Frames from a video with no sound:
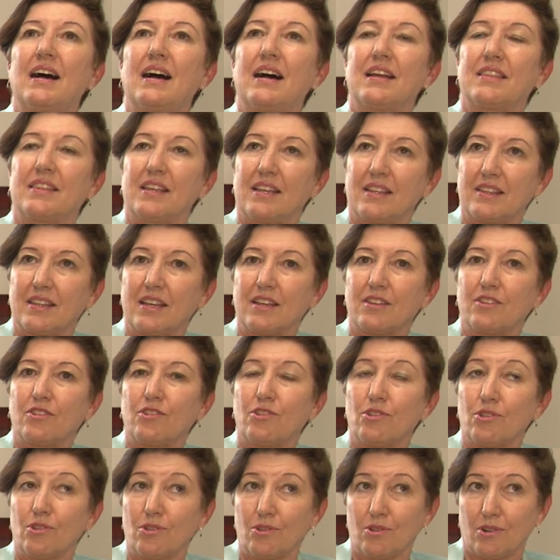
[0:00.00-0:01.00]
I think
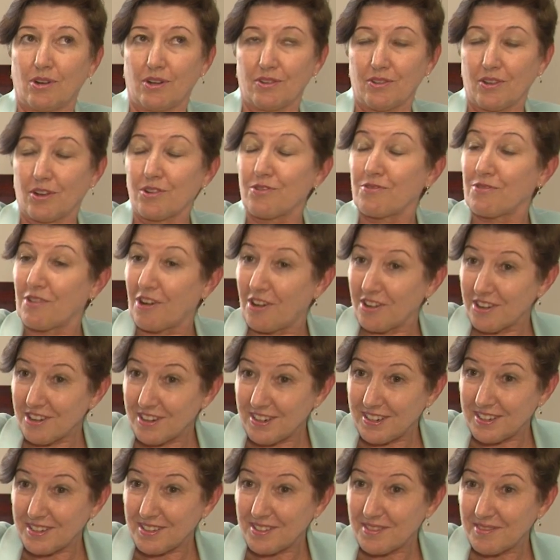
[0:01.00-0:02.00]
that you are not
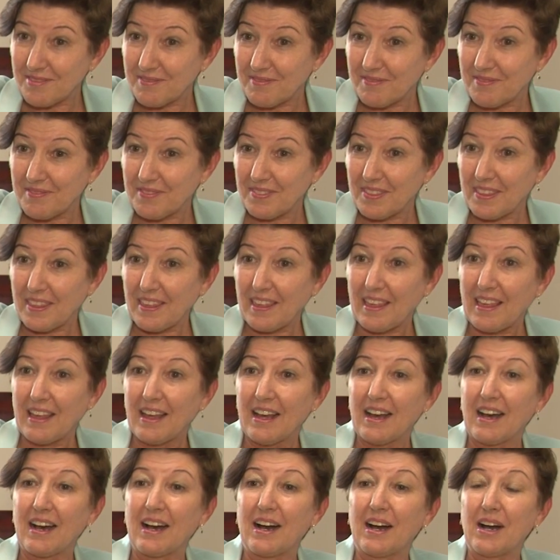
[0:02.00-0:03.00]
wrong.
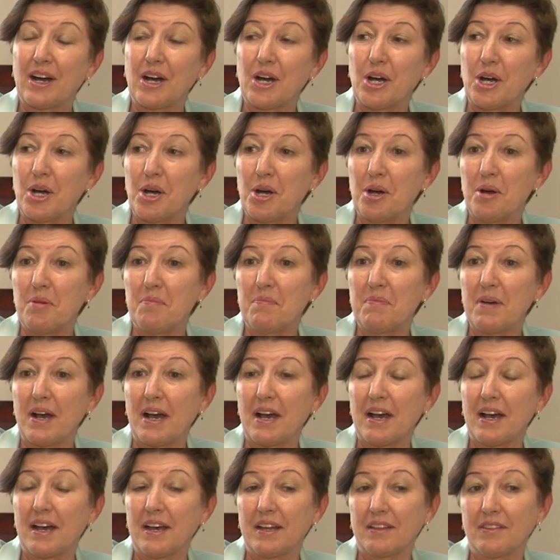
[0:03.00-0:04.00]

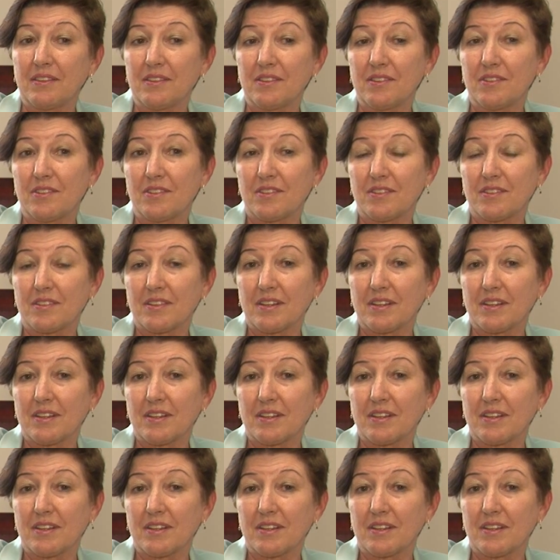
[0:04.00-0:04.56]
And